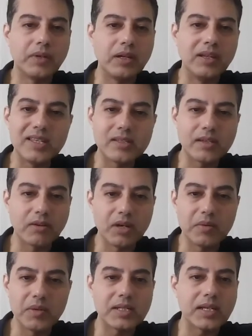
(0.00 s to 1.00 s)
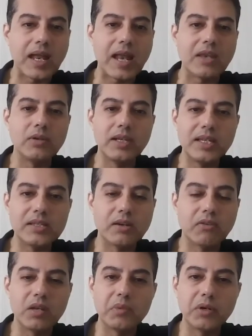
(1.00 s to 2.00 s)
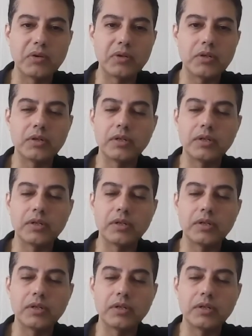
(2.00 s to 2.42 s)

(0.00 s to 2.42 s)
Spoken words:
lease agreement, an annual lease agreement